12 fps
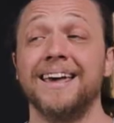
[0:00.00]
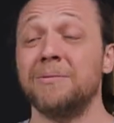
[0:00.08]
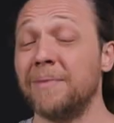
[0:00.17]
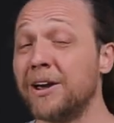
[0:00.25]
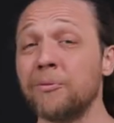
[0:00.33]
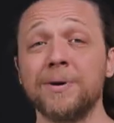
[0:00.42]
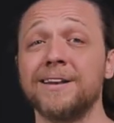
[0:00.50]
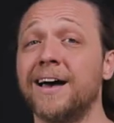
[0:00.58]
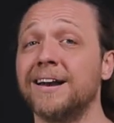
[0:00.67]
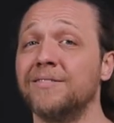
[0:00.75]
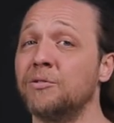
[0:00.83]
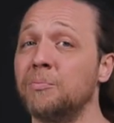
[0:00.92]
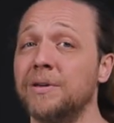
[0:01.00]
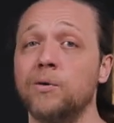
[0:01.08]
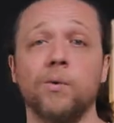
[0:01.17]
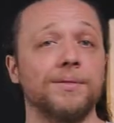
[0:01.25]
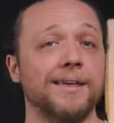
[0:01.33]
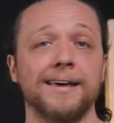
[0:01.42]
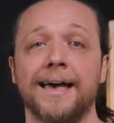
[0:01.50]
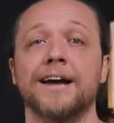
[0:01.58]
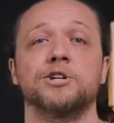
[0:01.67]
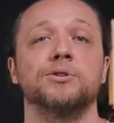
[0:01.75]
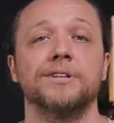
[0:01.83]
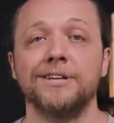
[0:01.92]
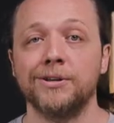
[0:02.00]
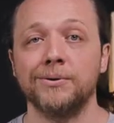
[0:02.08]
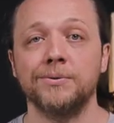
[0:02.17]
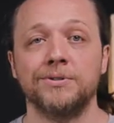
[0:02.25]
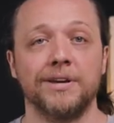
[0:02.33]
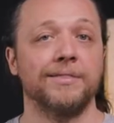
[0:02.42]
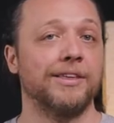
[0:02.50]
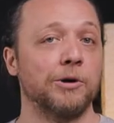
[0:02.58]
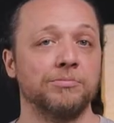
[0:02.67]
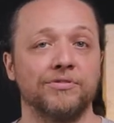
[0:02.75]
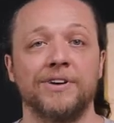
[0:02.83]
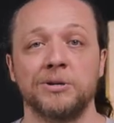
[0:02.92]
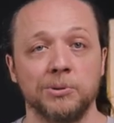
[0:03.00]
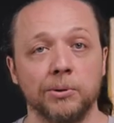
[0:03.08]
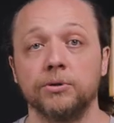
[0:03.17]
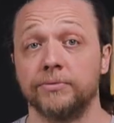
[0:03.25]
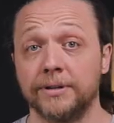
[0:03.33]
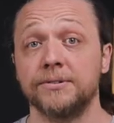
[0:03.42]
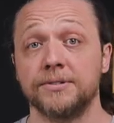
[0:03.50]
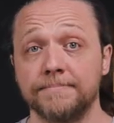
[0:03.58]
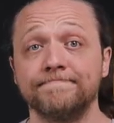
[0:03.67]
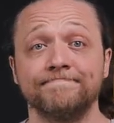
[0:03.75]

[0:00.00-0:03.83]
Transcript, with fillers: It may or may not even be what they actually use in their professional careers.